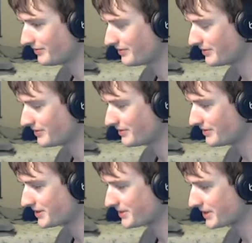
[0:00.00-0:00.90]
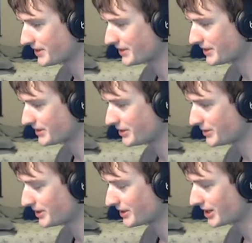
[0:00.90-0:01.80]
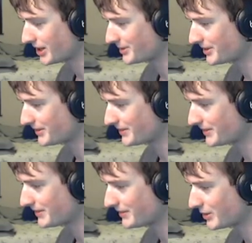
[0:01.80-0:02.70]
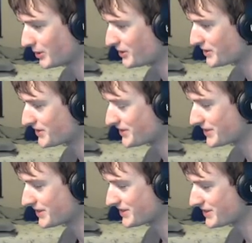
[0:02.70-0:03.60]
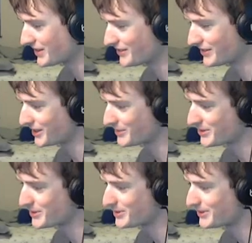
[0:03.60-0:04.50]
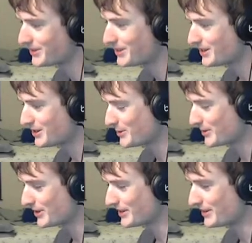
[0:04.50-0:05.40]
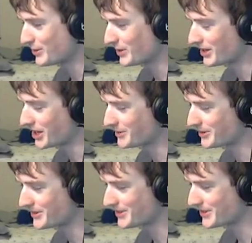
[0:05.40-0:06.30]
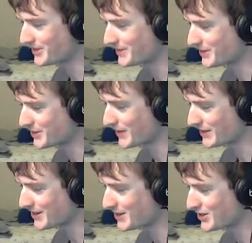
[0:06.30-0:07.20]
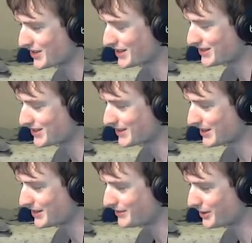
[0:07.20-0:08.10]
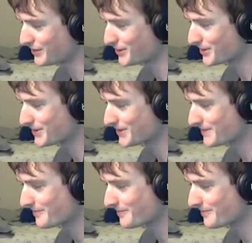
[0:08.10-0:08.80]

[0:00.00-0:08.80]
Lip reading: This right here. You want Comet. Oh wait, no, this is Duck Flare. I'm stupid. You want Comet. This is Fantasia. That's Flare Force.